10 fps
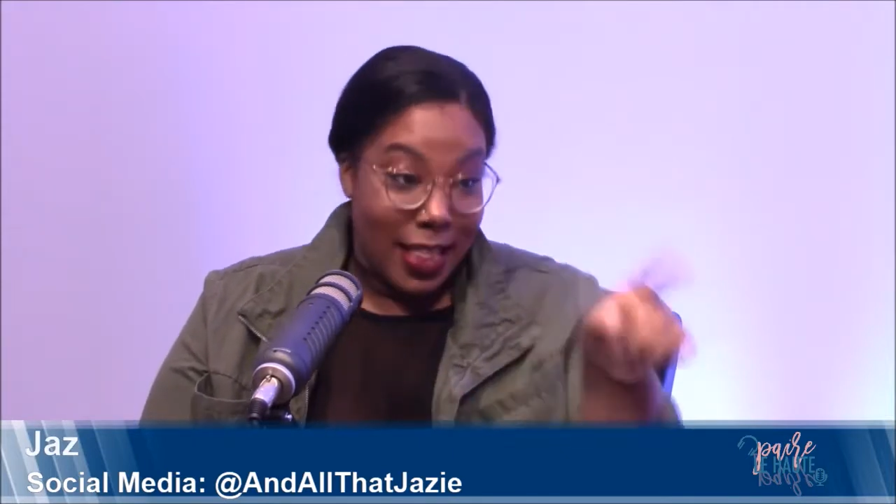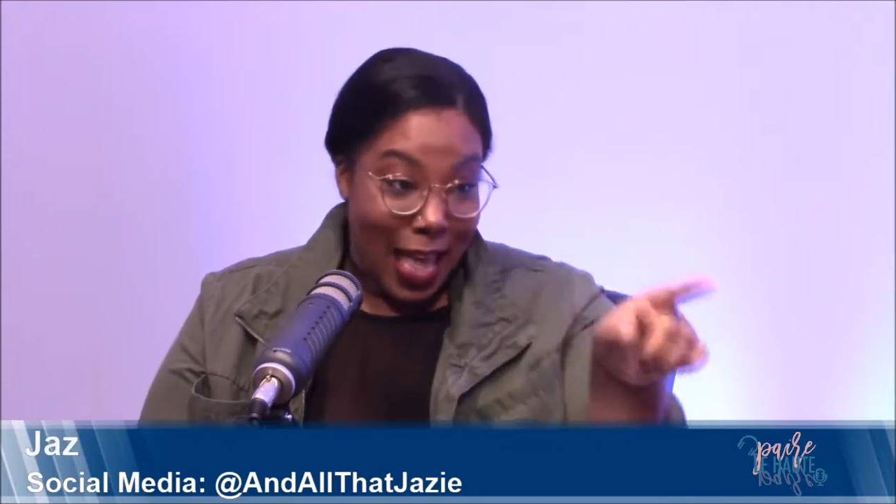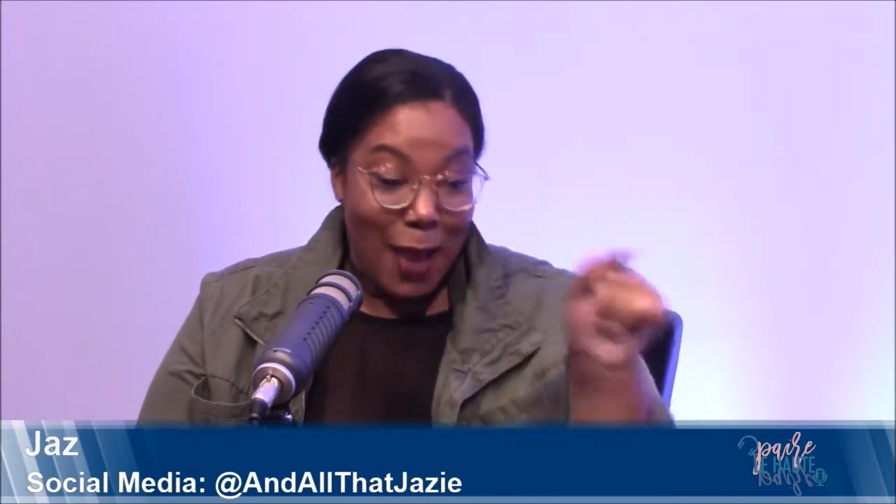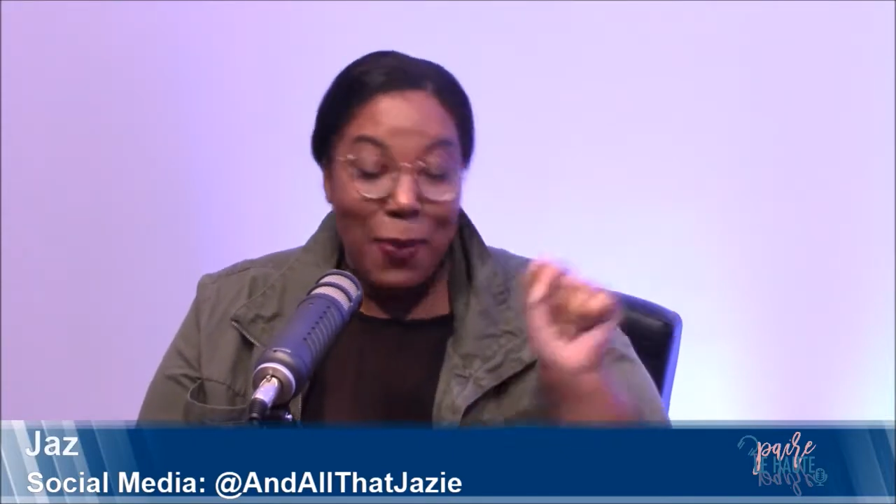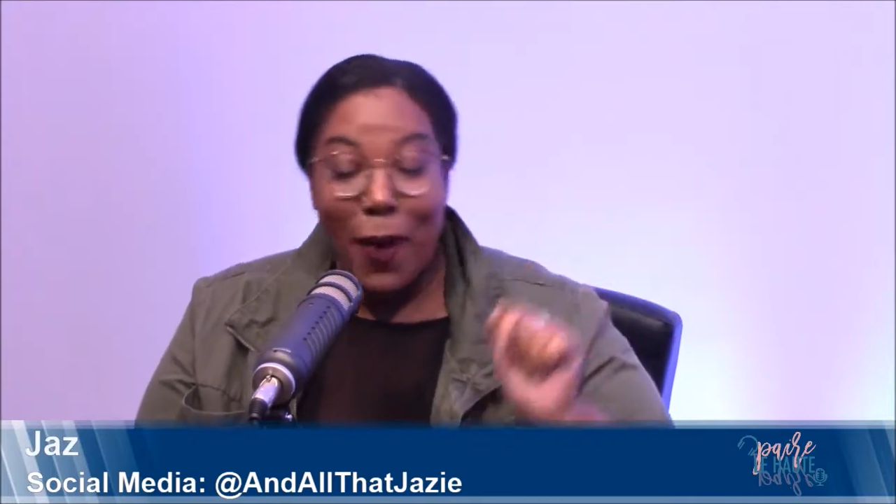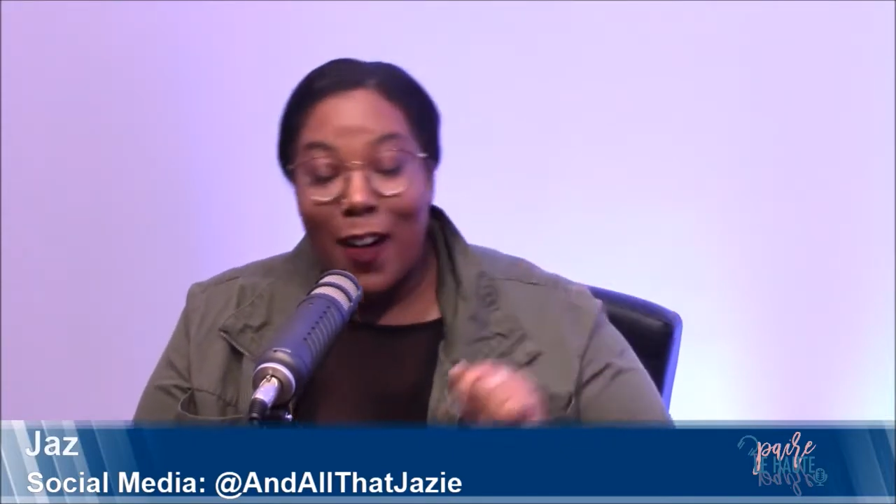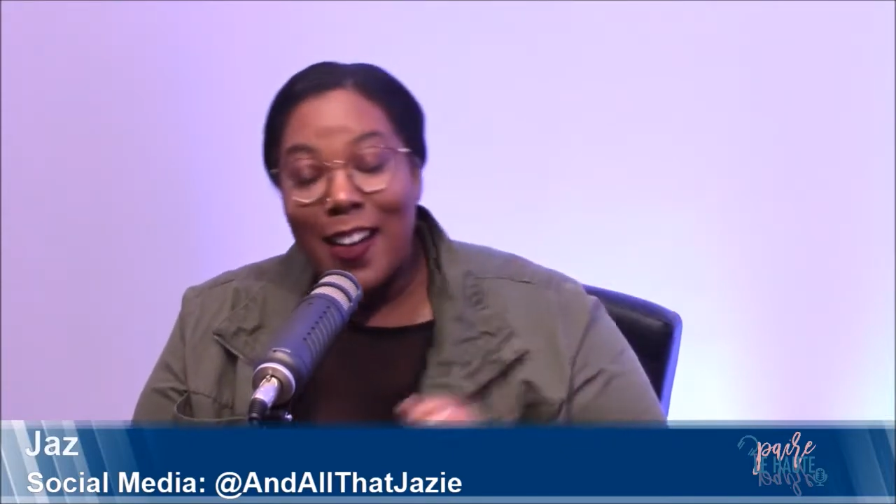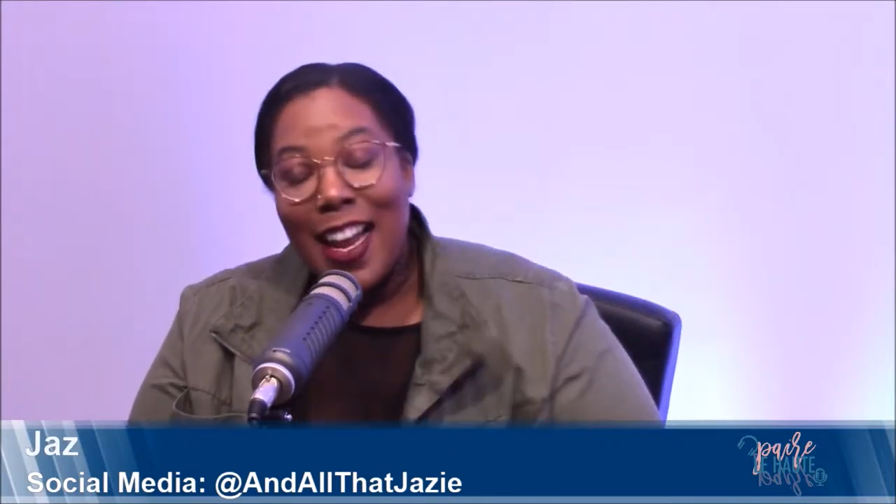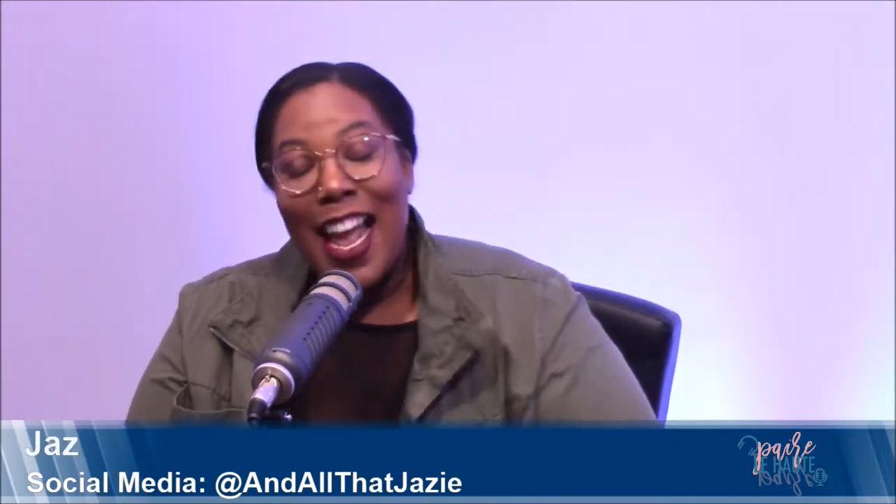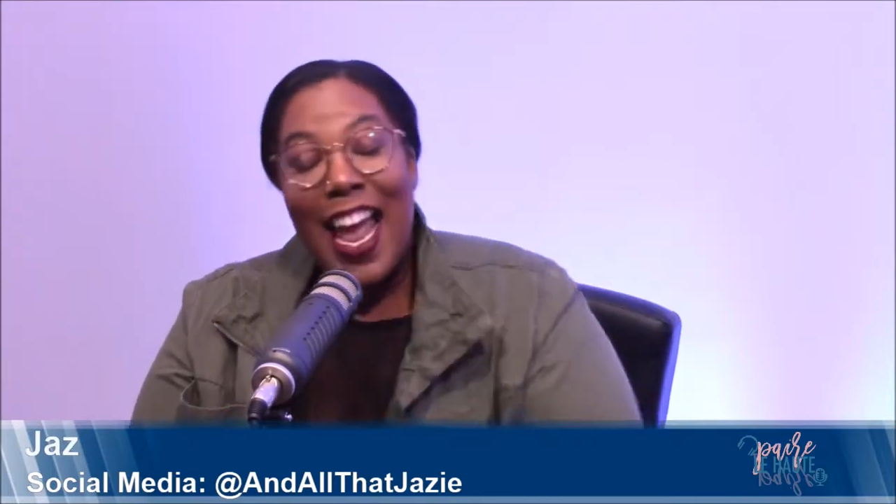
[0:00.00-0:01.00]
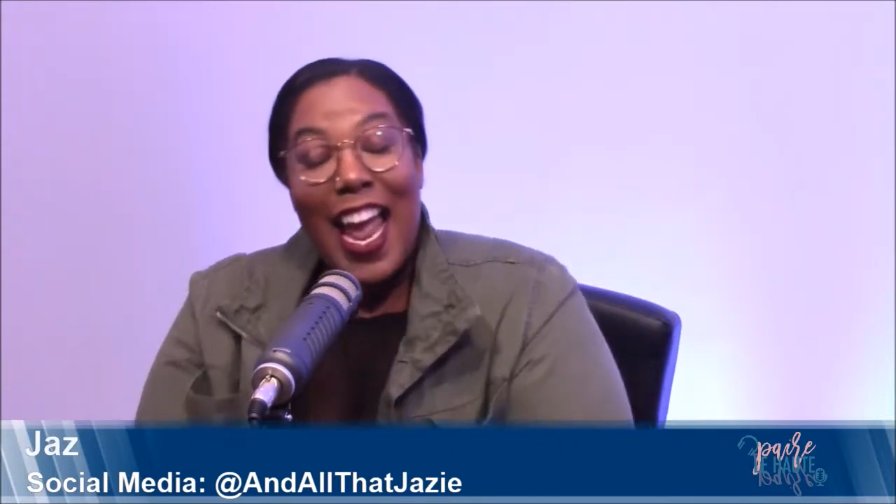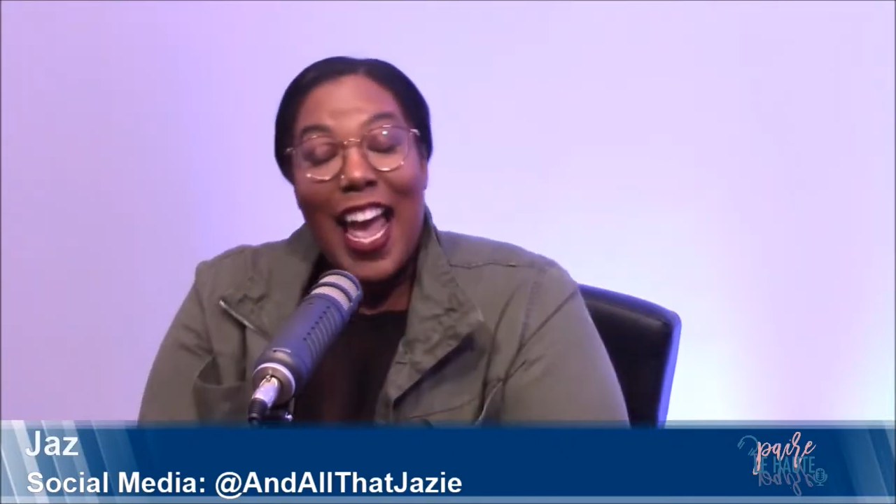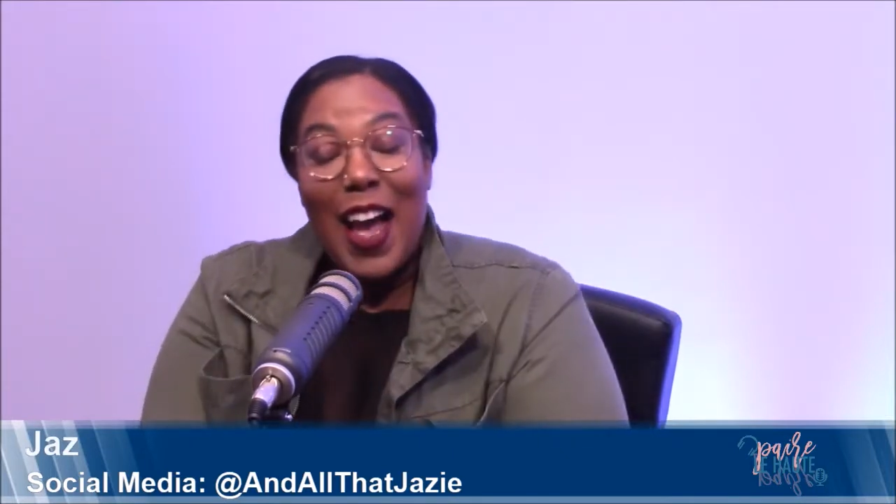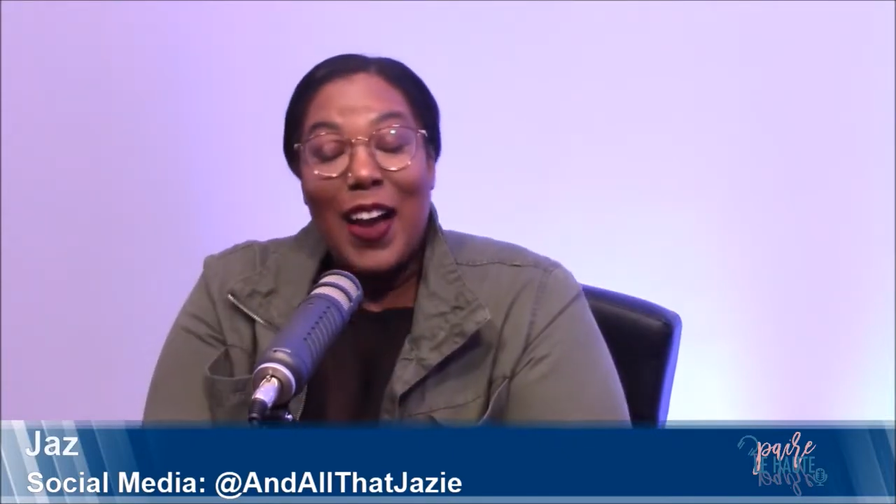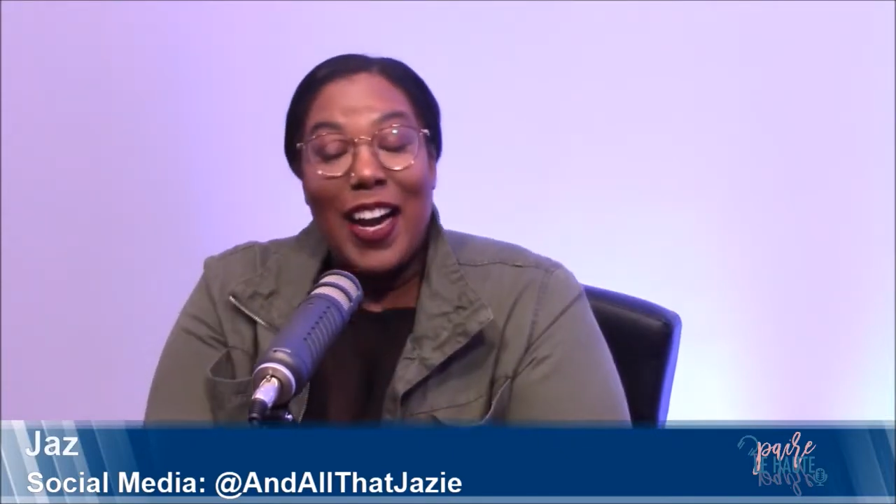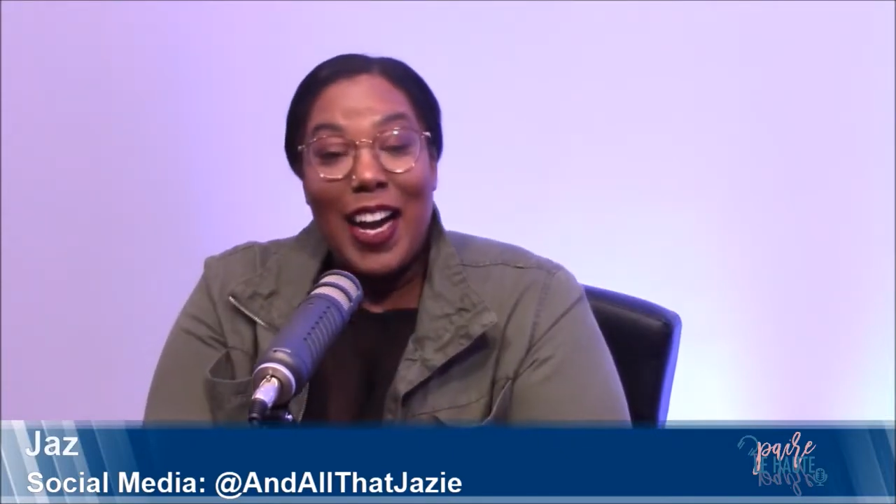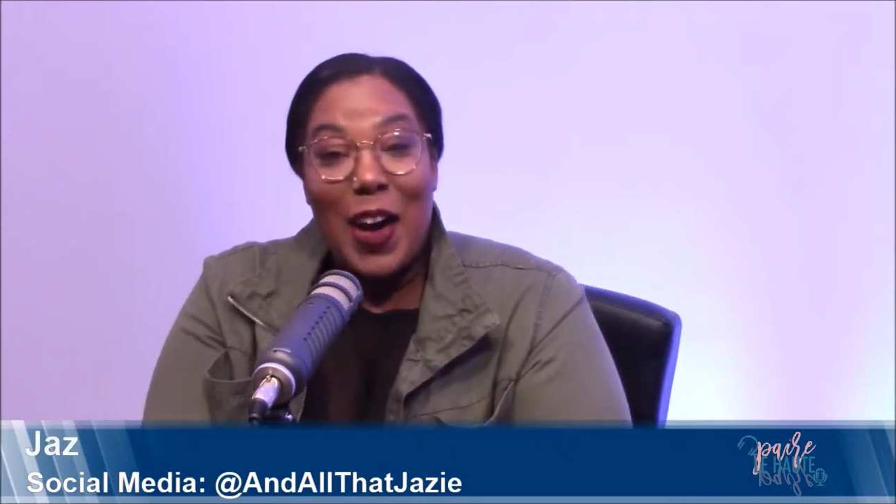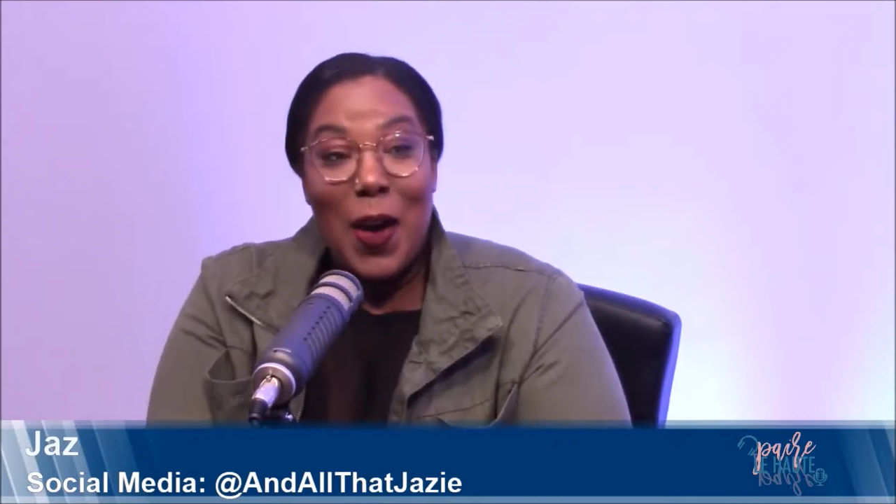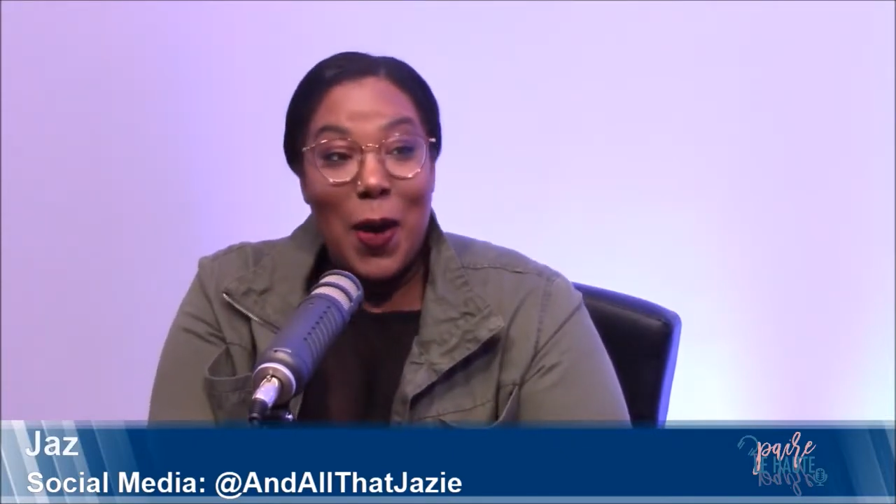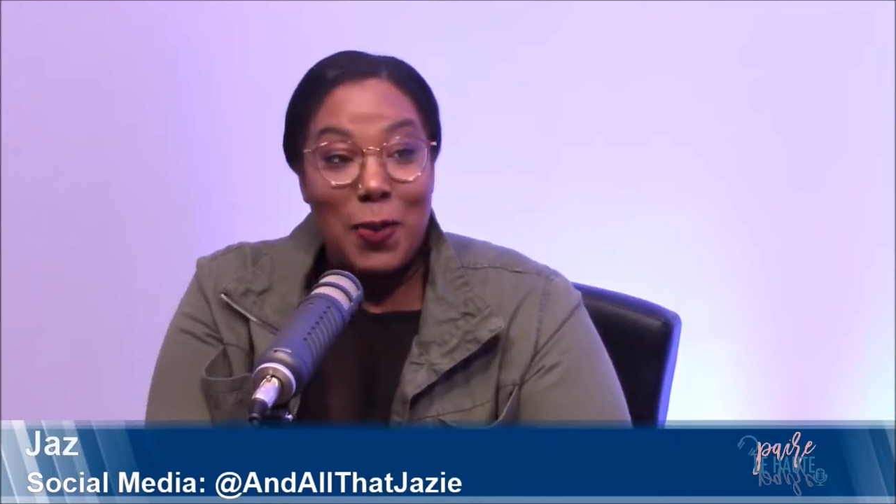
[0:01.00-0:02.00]
That part.
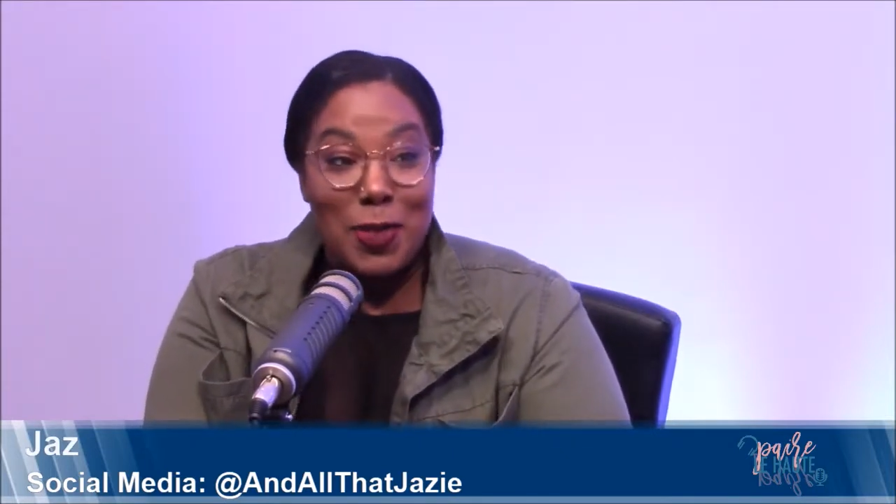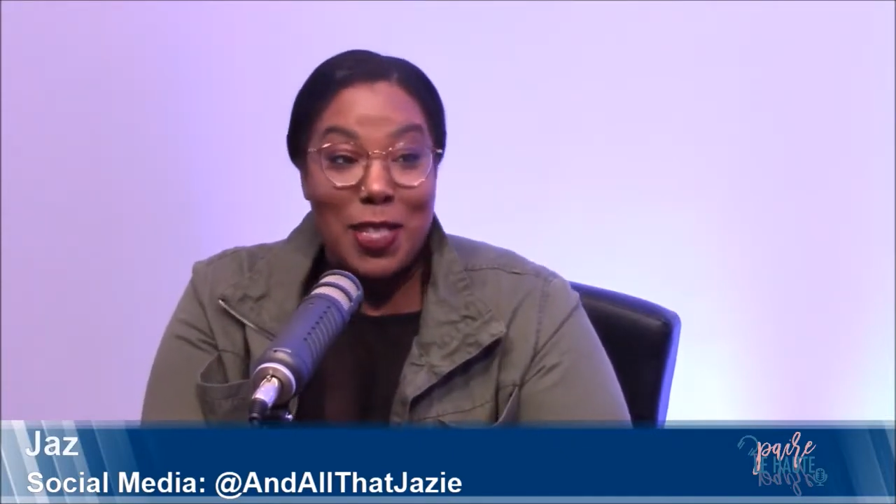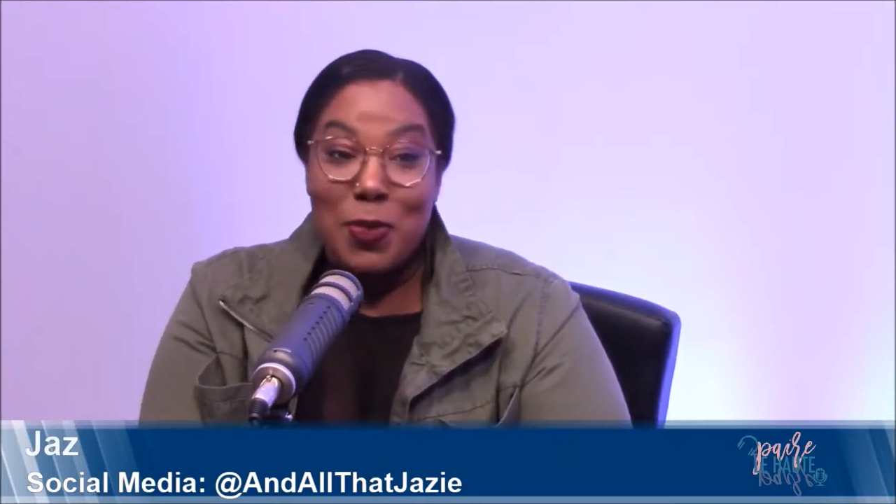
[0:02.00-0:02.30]
She